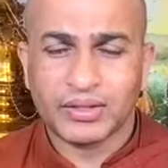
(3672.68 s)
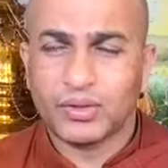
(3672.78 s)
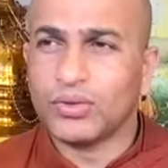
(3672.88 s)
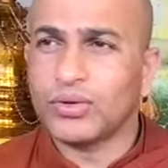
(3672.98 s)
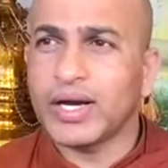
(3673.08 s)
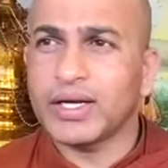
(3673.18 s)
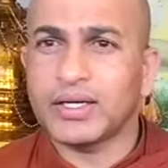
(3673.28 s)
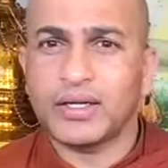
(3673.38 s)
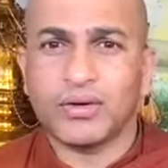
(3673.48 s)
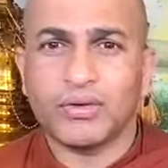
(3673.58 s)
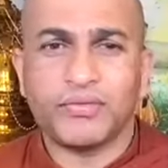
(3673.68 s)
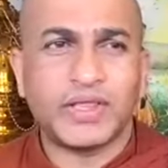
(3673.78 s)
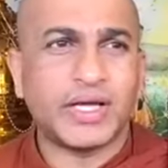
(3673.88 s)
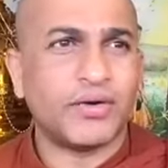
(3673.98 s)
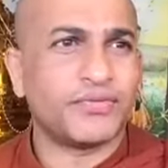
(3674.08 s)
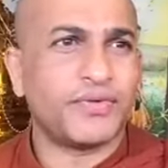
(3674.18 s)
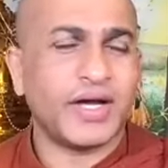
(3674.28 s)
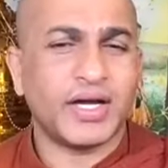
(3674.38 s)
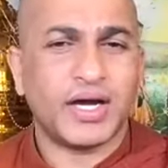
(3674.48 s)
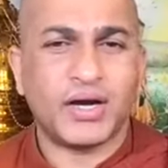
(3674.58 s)
look at, you know, without
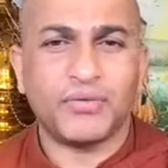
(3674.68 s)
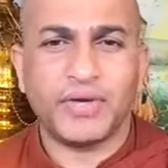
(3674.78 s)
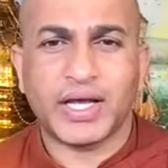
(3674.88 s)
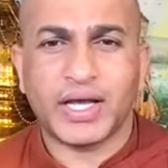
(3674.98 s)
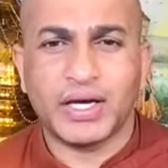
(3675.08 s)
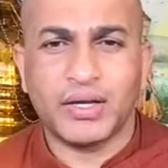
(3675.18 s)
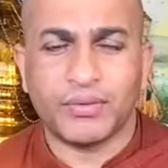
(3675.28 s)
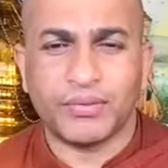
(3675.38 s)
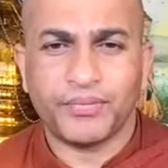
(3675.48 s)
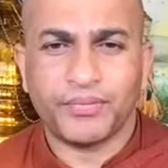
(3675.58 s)
fire, how we can live